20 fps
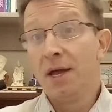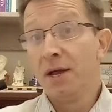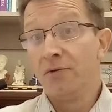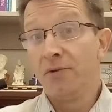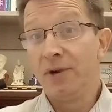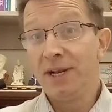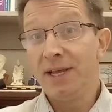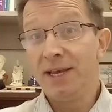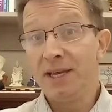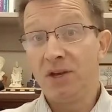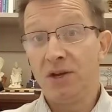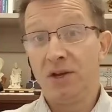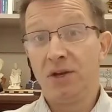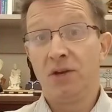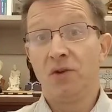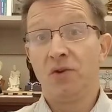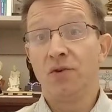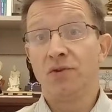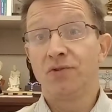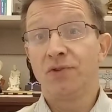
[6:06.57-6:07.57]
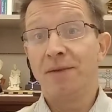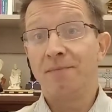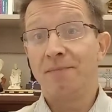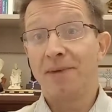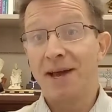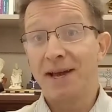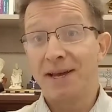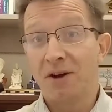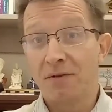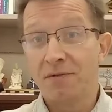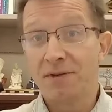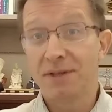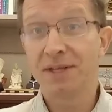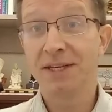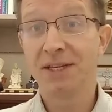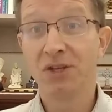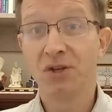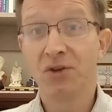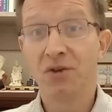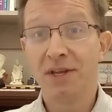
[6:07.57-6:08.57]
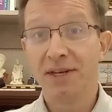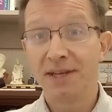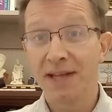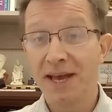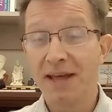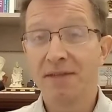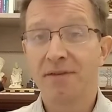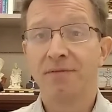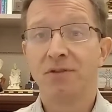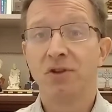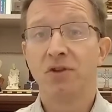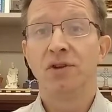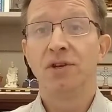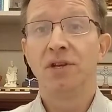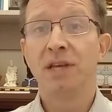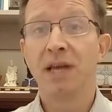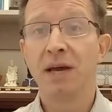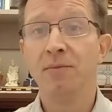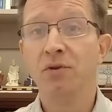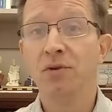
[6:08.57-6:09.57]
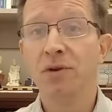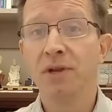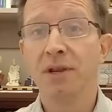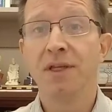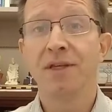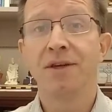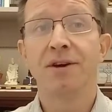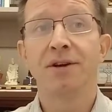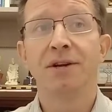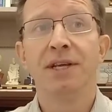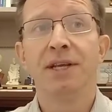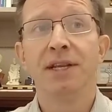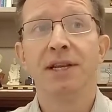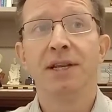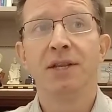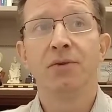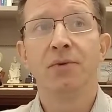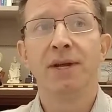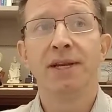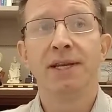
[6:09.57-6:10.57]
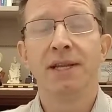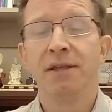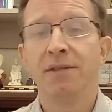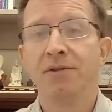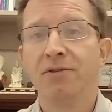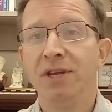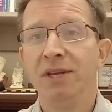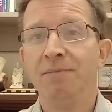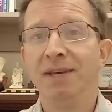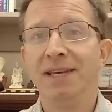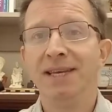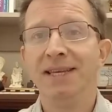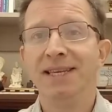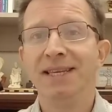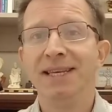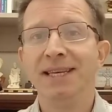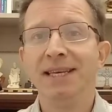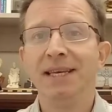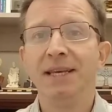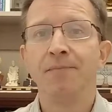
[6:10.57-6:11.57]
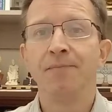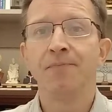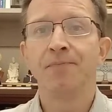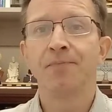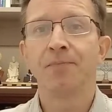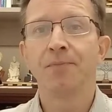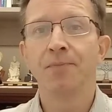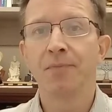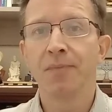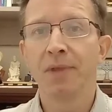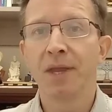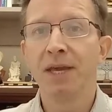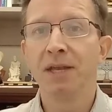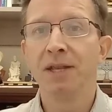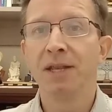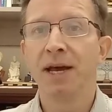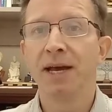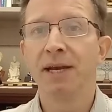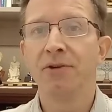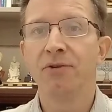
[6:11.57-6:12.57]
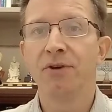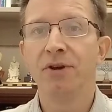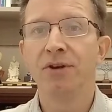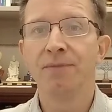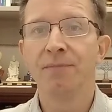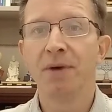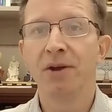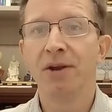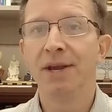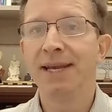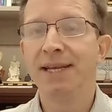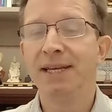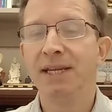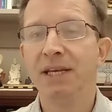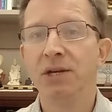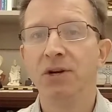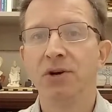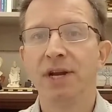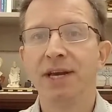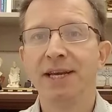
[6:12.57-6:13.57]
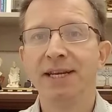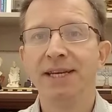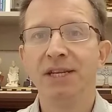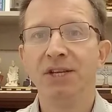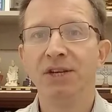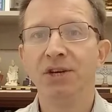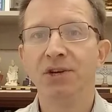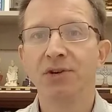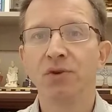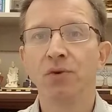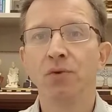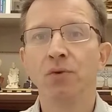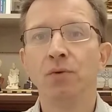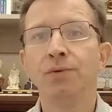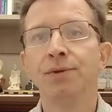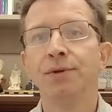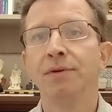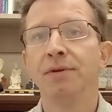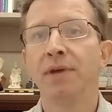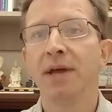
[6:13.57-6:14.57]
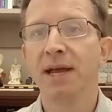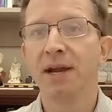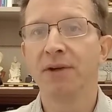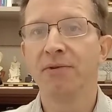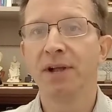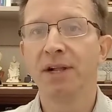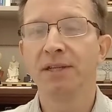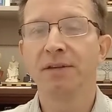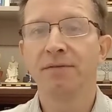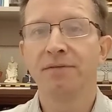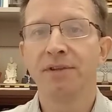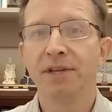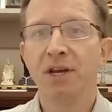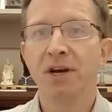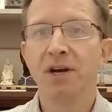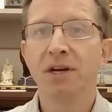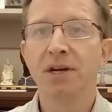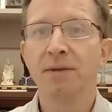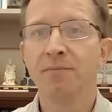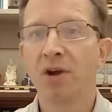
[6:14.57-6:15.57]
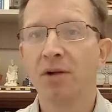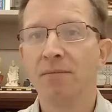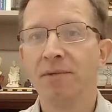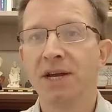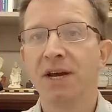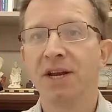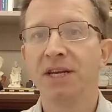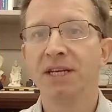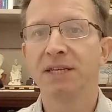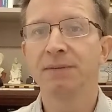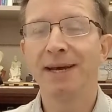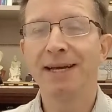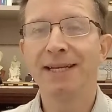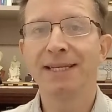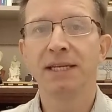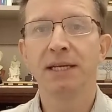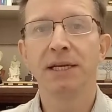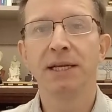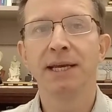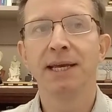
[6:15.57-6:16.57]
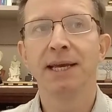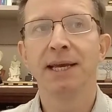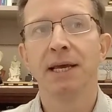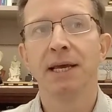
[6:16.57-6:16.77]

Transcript: Really goes right back, obviously, to the death of Tutankhamun in 1323 BC. He died around about 18 or 19 years old, relatively young and probably unexpectedly.